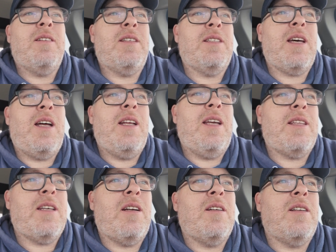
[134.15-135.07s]
Just got to
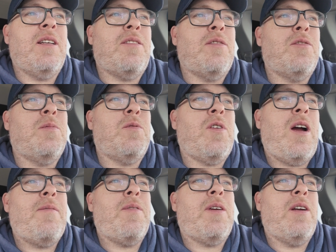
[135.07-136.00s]
get there, get through some
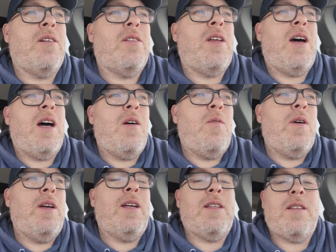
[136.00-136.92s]
traffic here on the
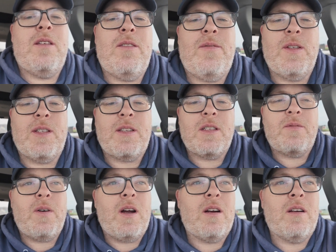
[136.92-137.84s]
highway, and get to this
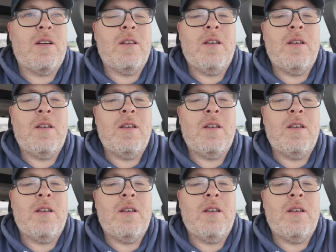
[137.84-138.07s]
fire.